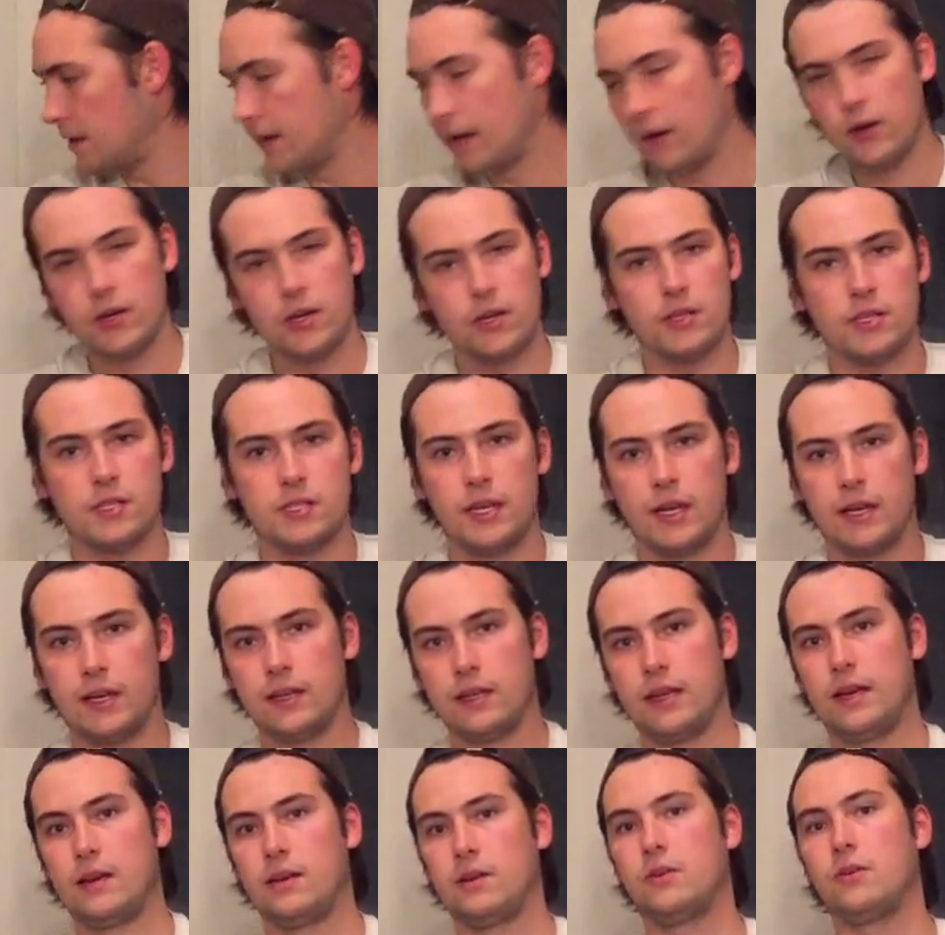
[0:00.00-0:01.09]
Now on to the
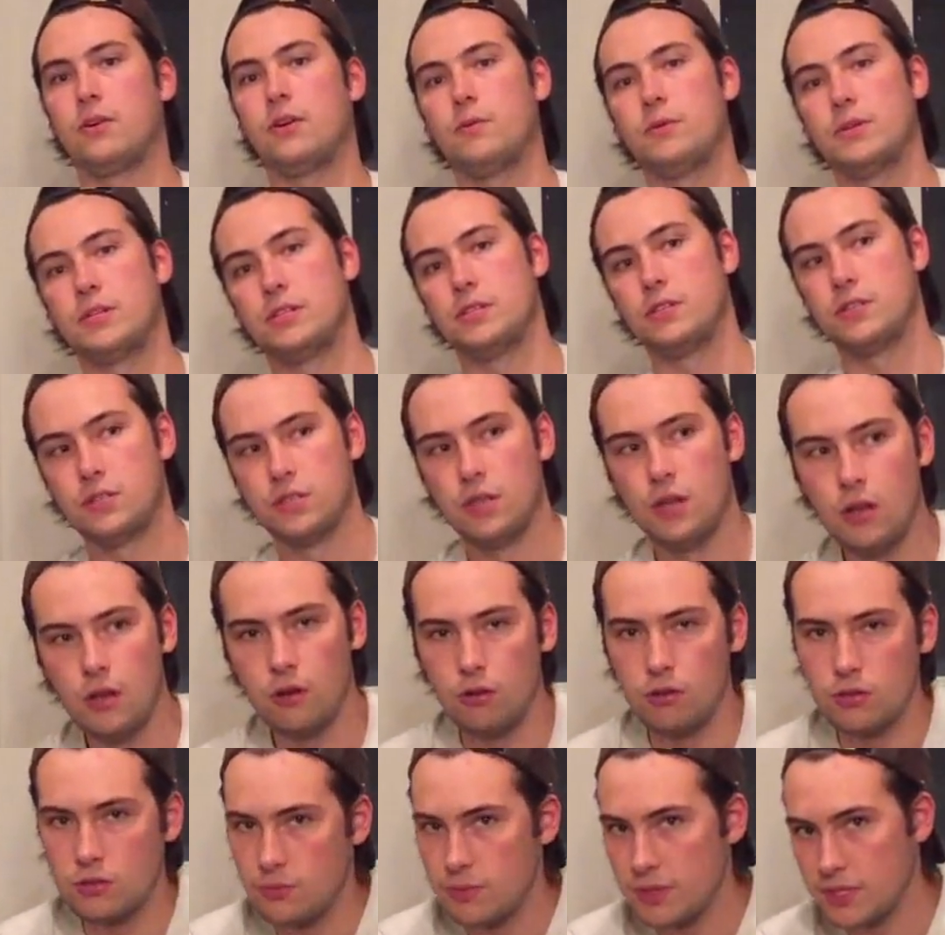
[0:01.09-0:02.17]
second category, which is
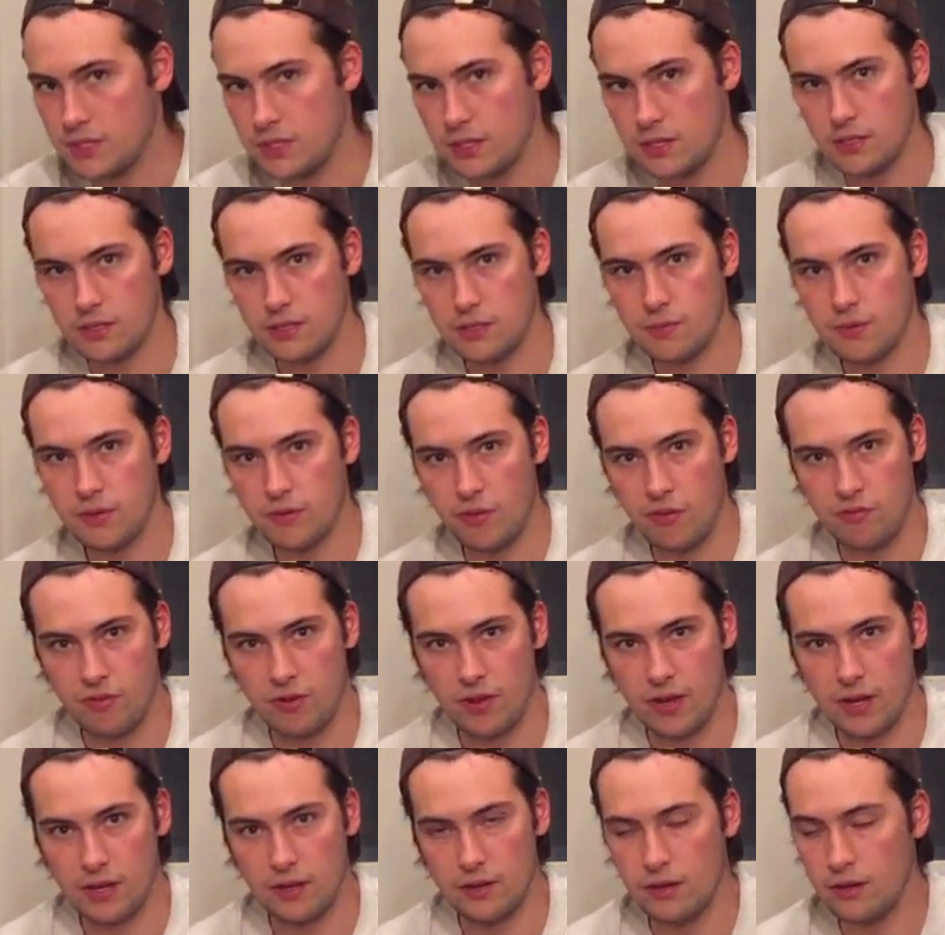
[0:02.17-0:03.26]
ultimates that need to be
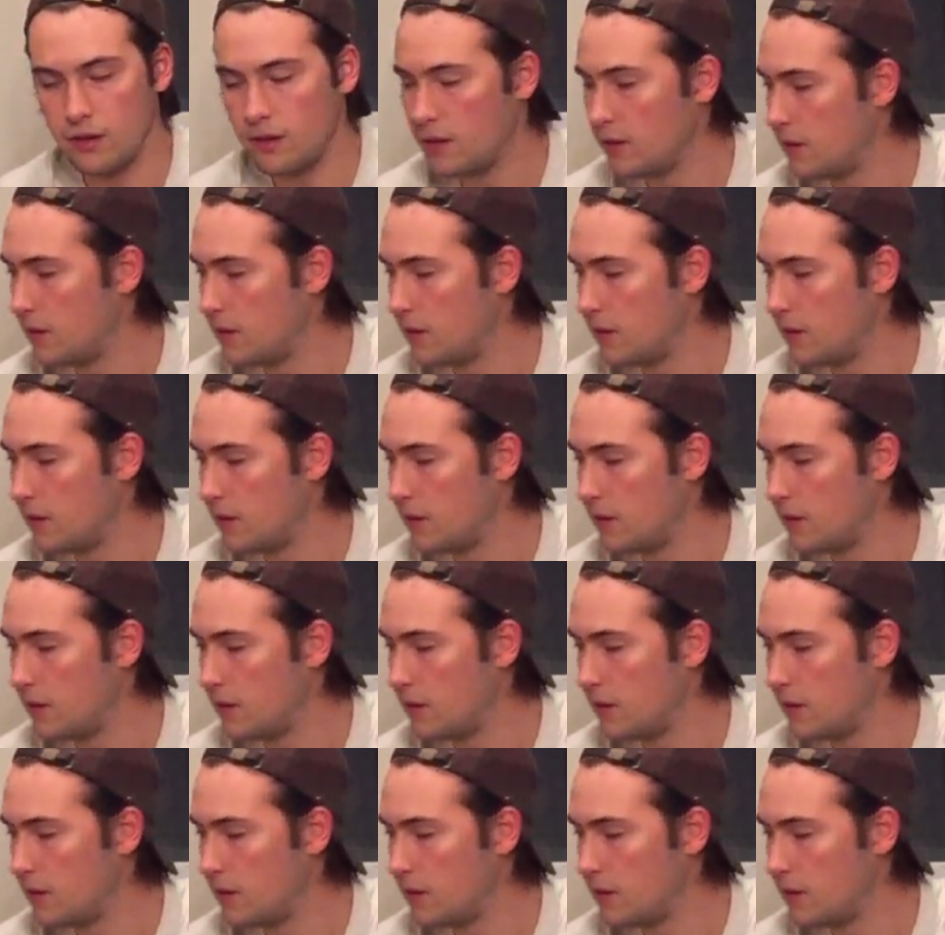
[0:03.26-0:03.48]
refined.